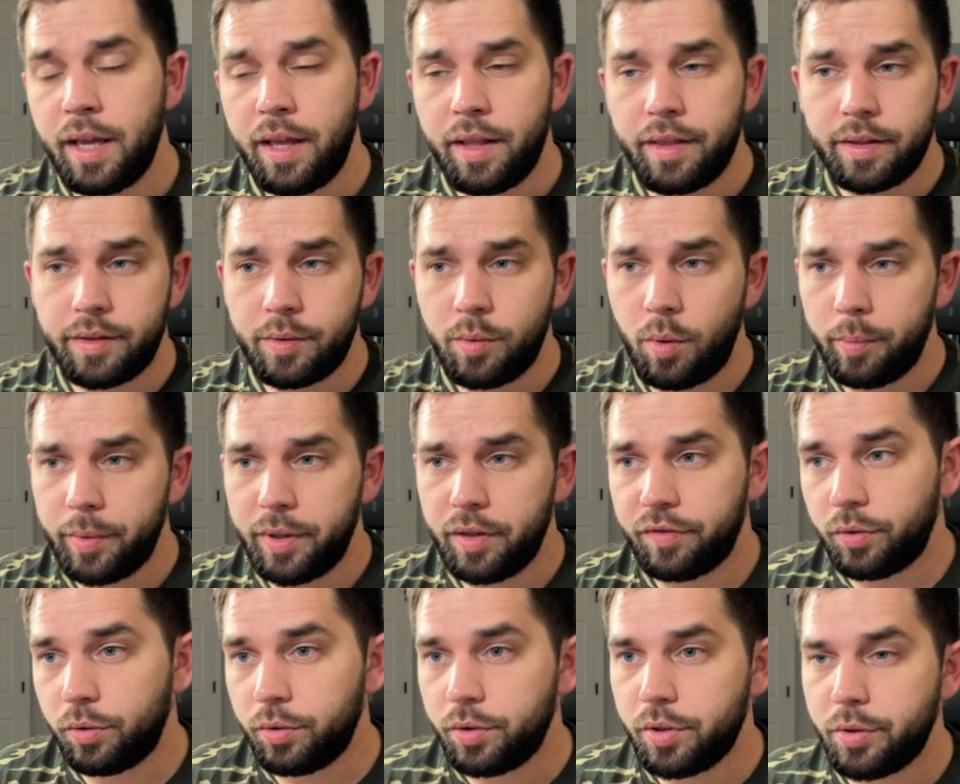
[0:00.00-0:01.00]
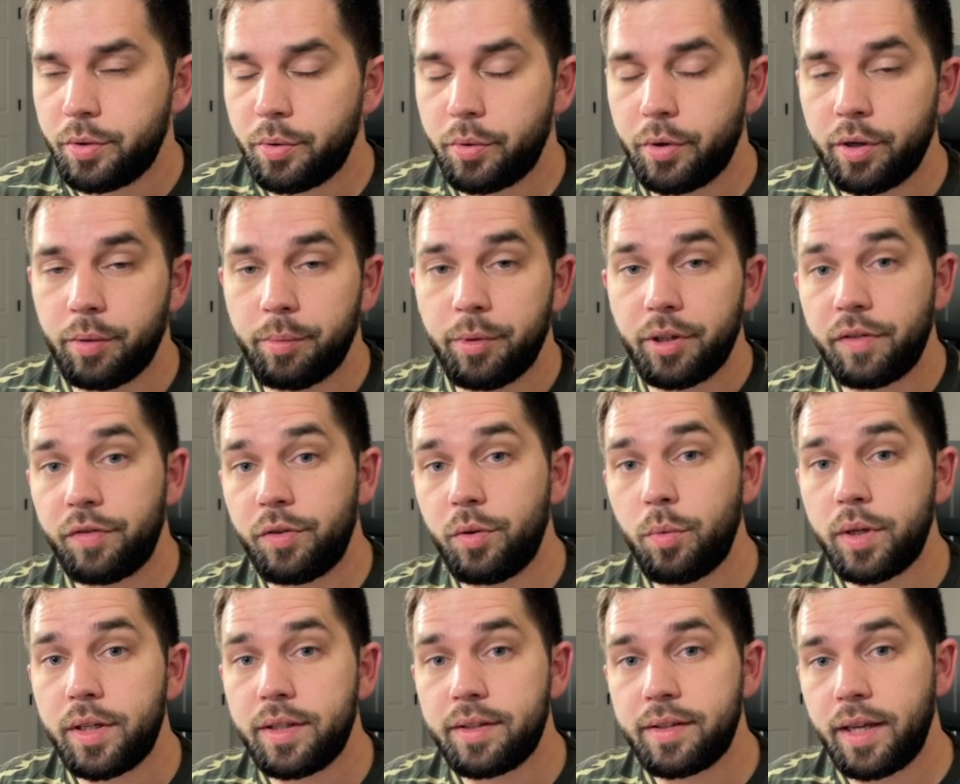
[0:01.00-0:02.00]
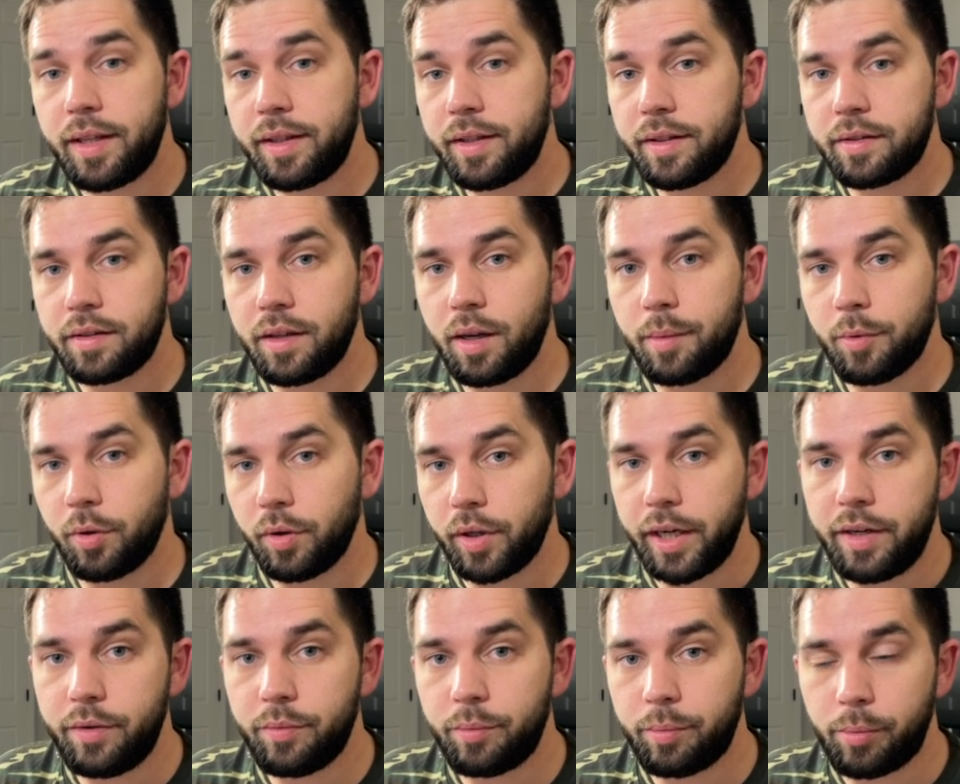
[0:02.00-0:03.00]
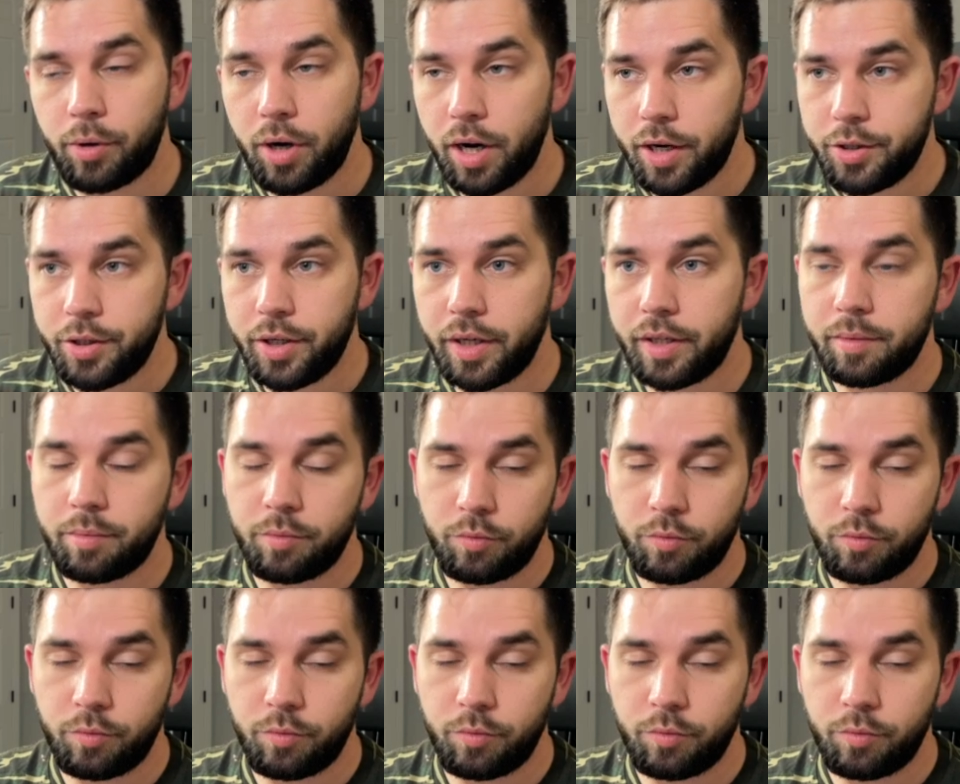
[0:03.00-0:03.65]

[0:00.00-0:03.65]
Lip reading: This won't be a full tutorial, but if you want to set this up on any project